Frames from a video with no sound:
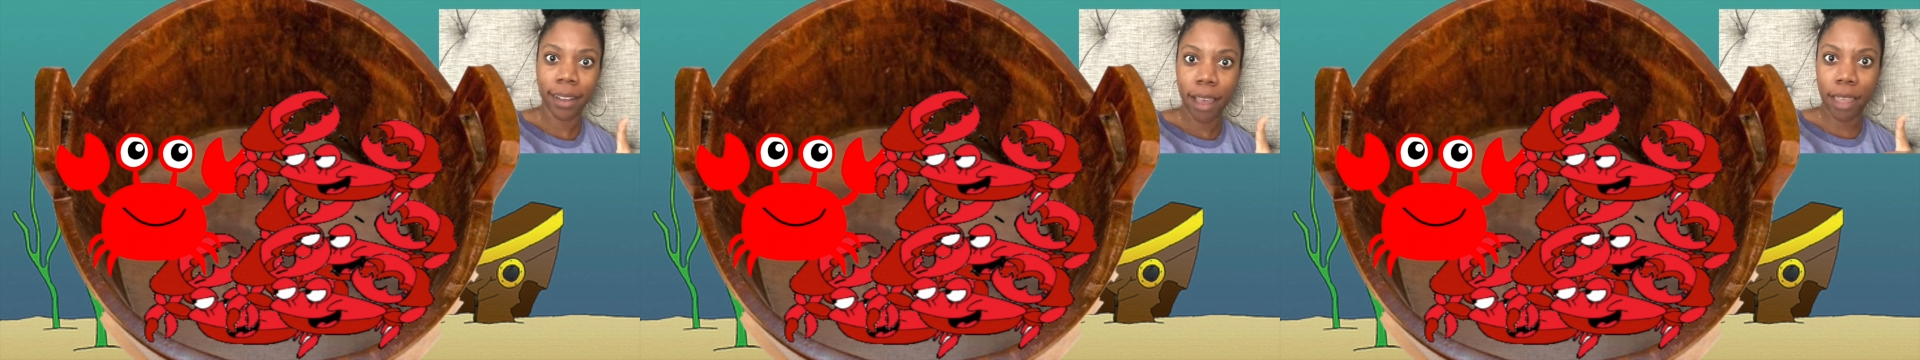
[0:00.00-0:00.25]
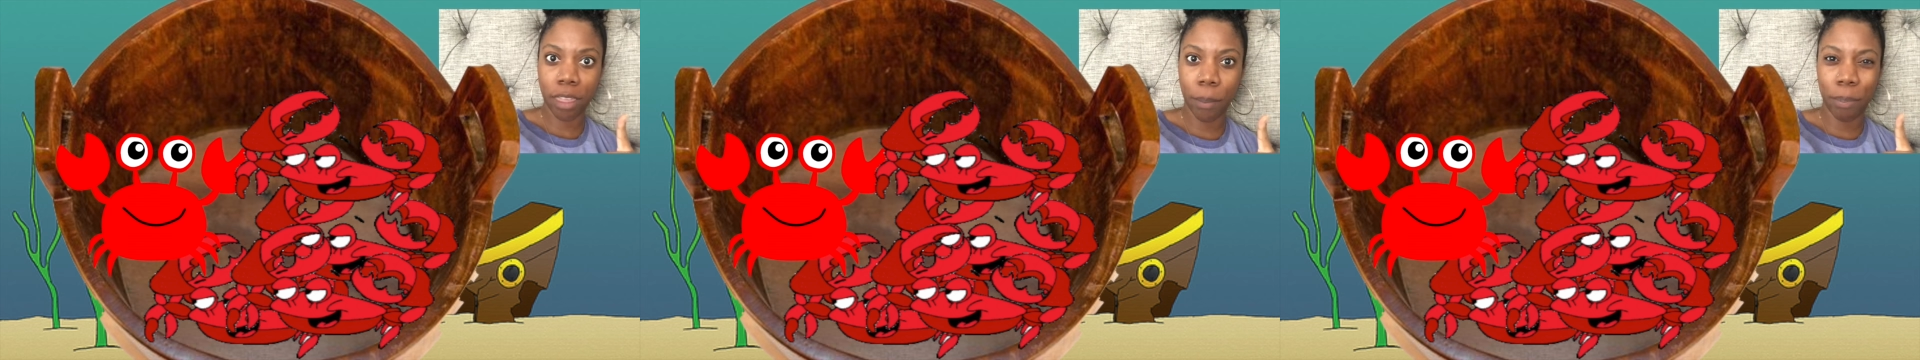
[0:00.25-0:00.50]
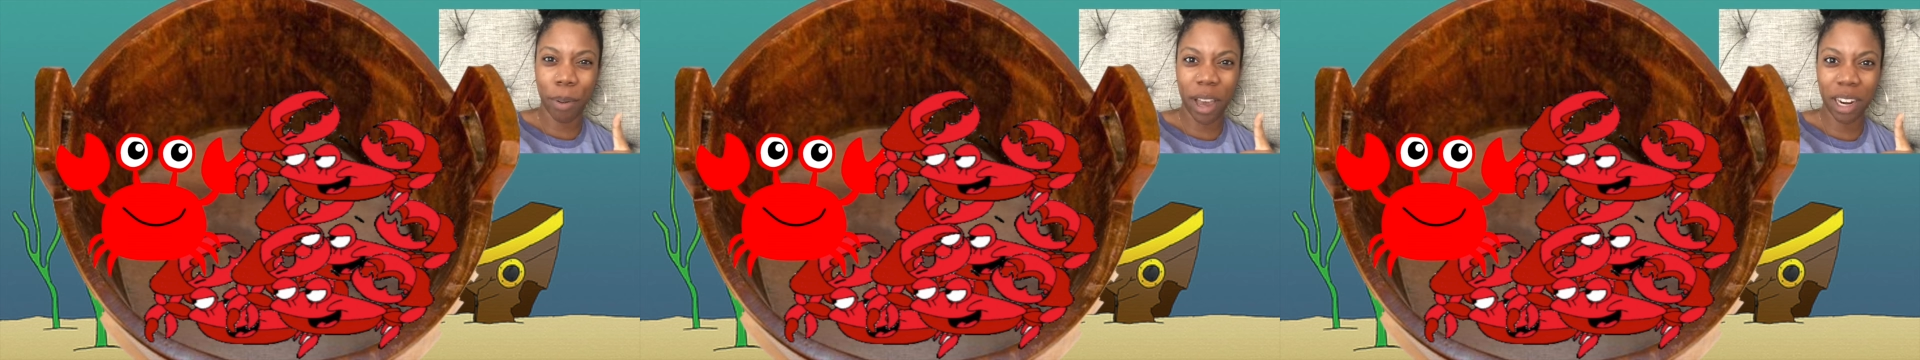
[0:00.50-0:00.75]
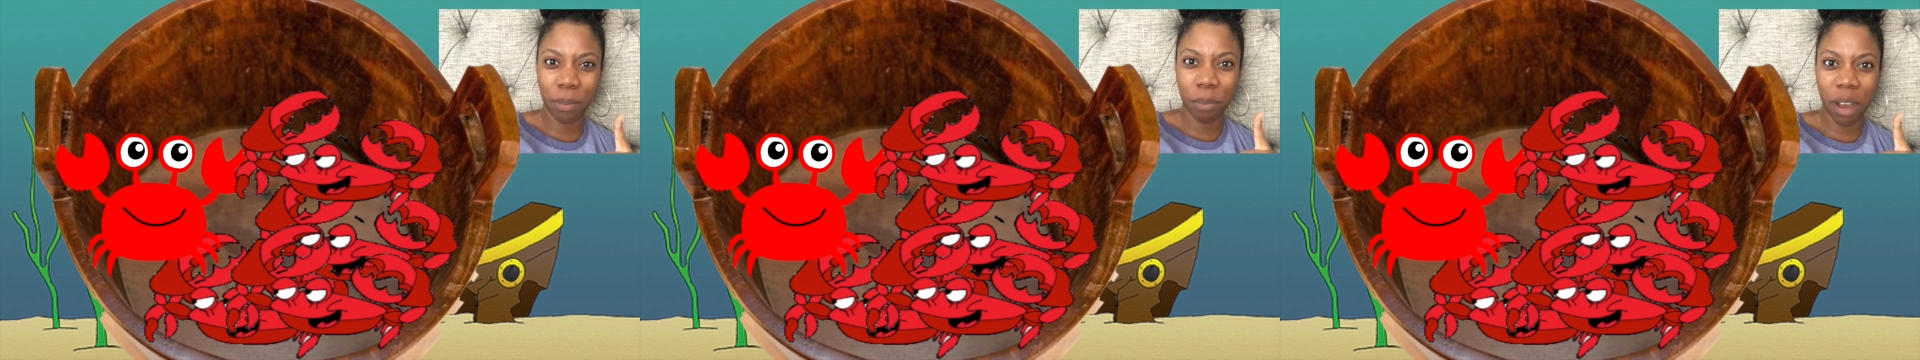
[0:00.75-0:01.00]
at the
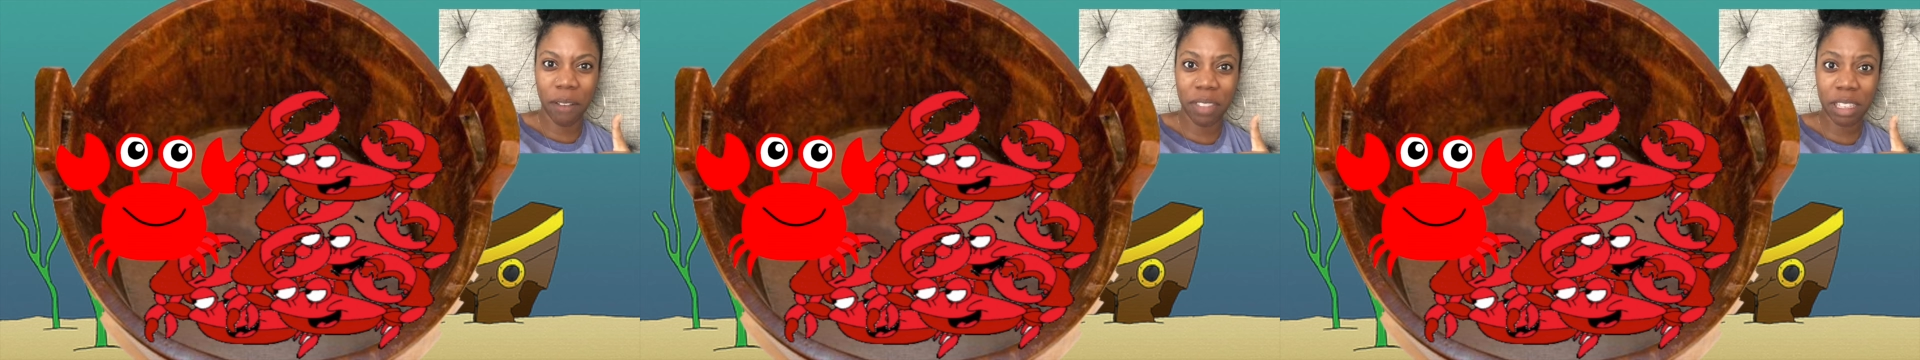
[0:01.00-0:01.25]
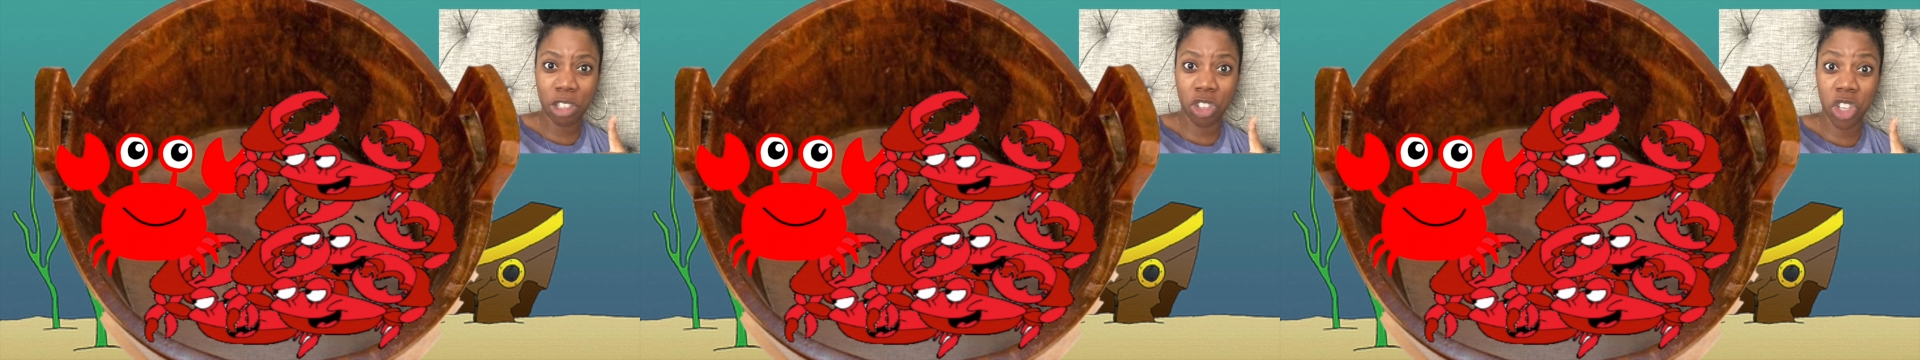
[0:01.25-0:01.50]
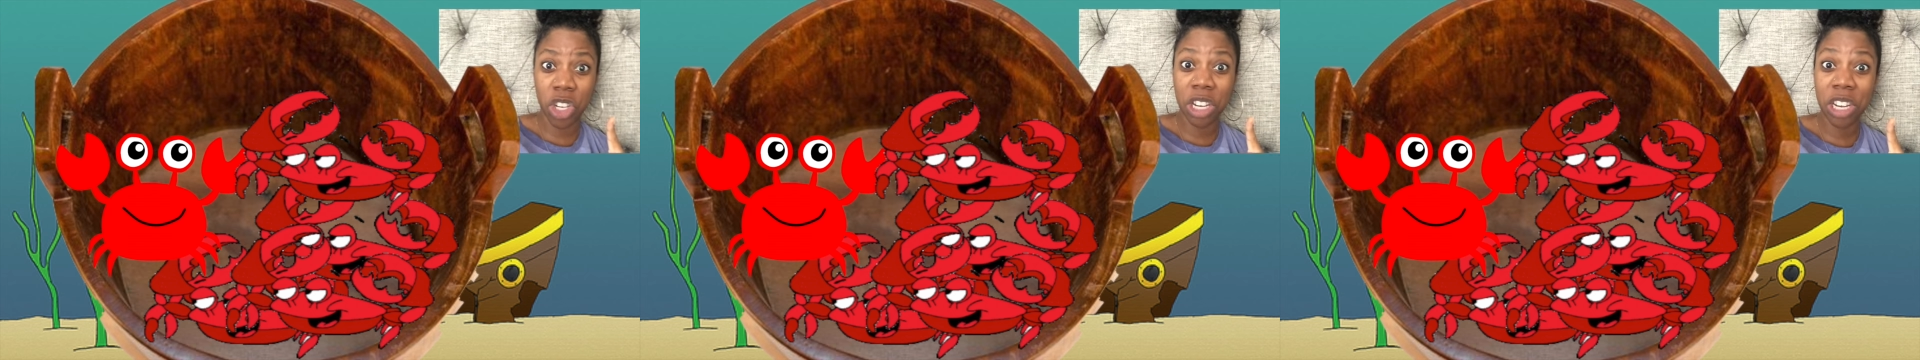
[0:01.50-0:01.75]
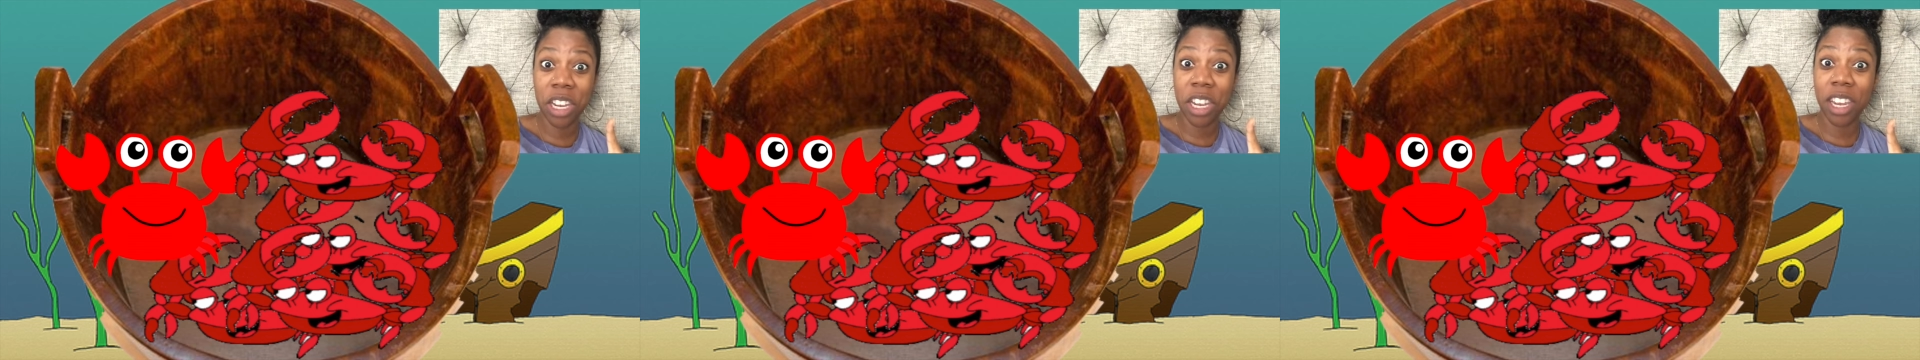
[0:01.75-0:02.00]
bottom of the
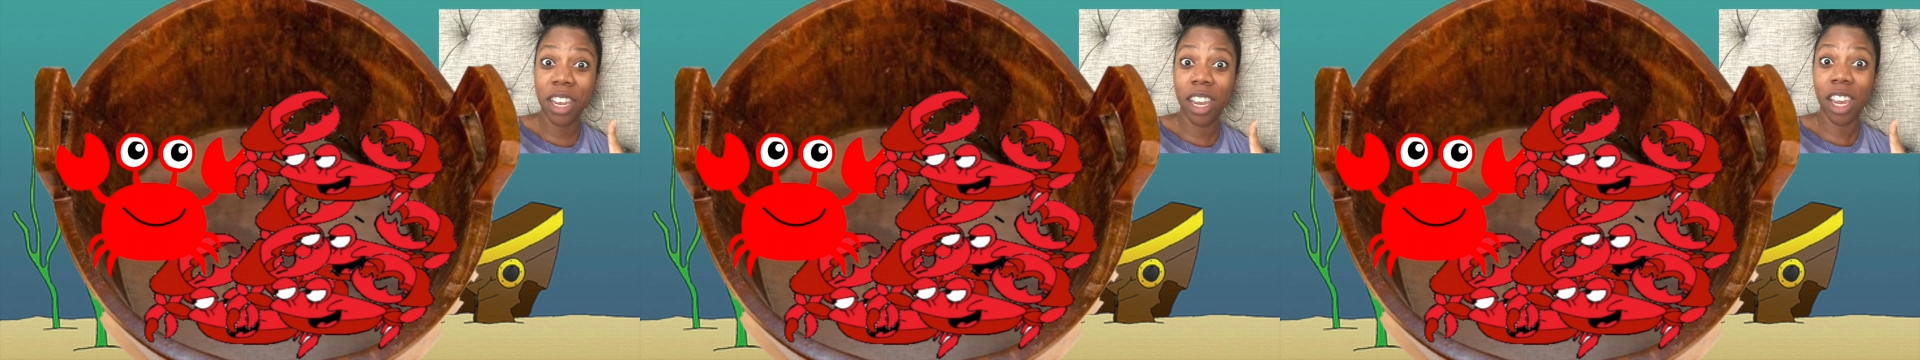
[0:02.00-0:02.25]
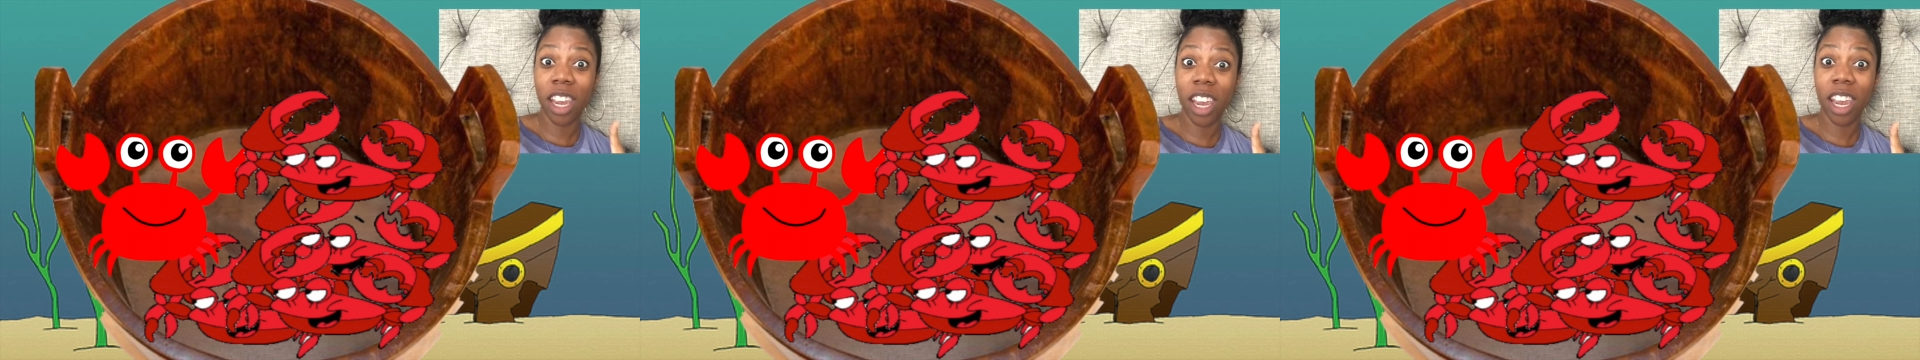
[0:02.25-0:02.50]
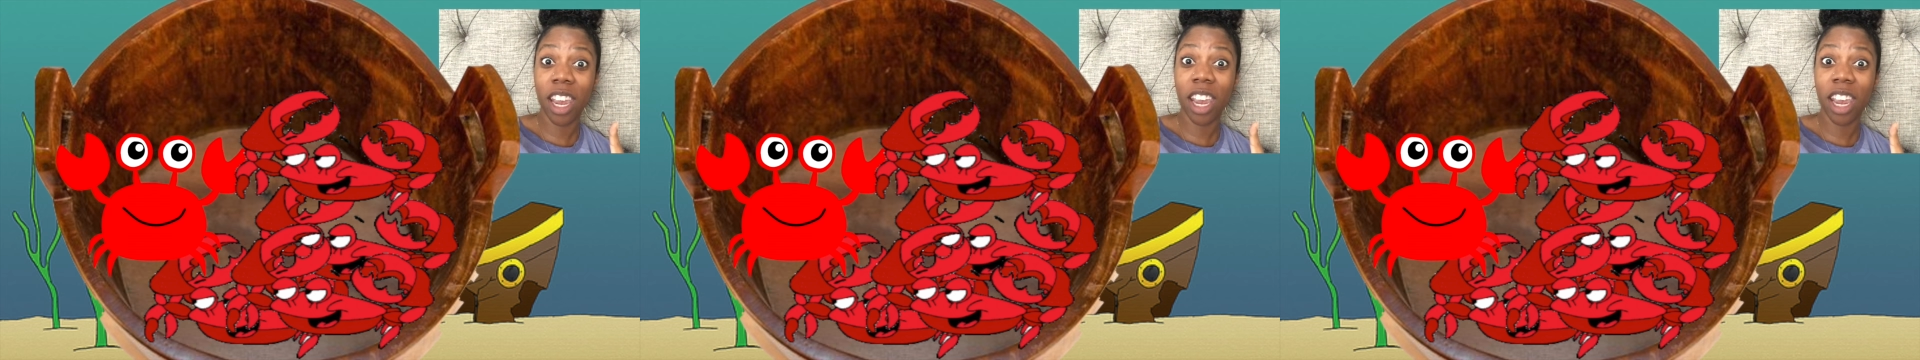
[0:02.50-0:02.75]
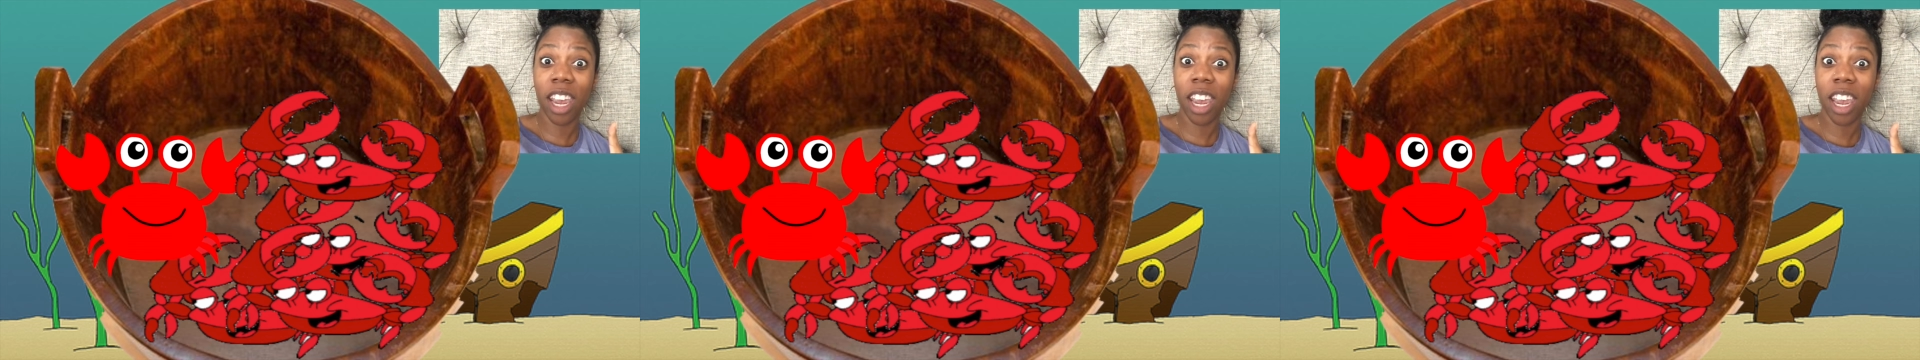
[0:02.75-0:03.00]

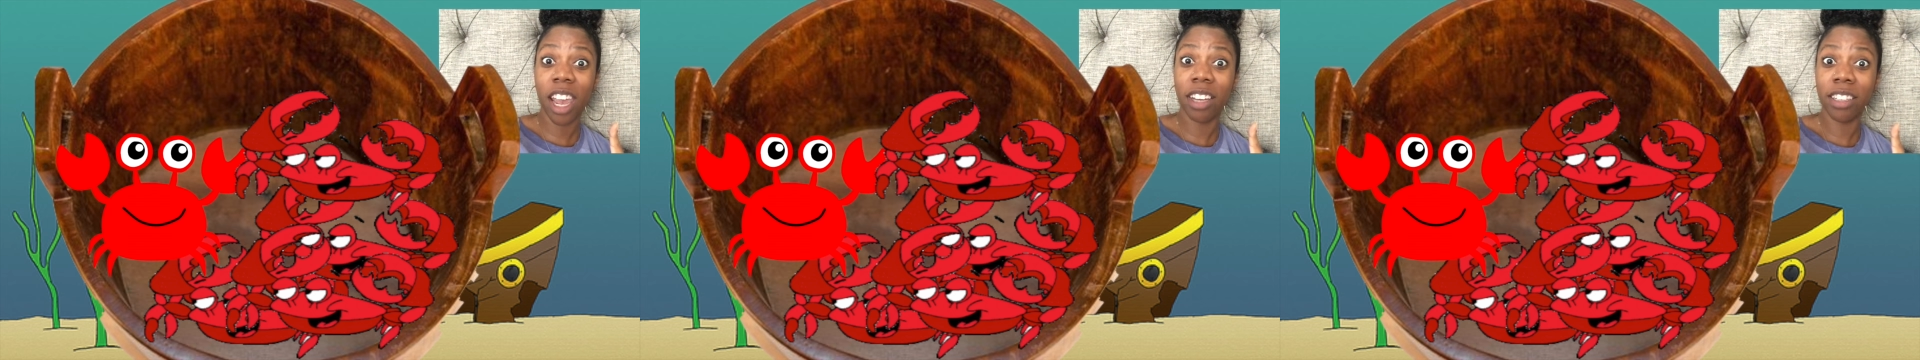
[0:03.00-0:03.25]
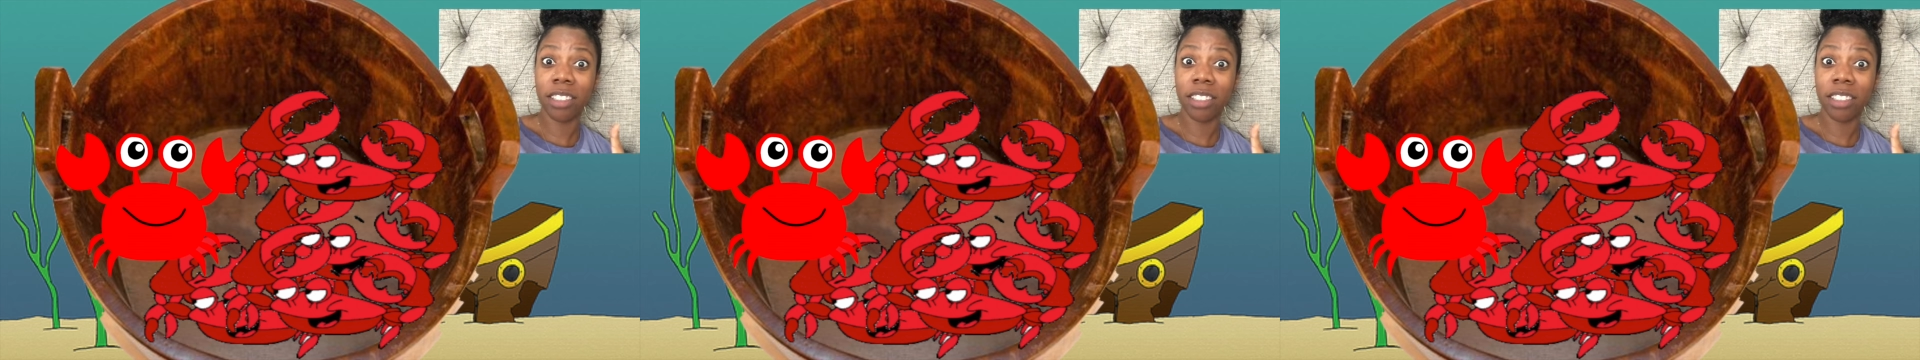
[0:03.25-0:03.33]
sea.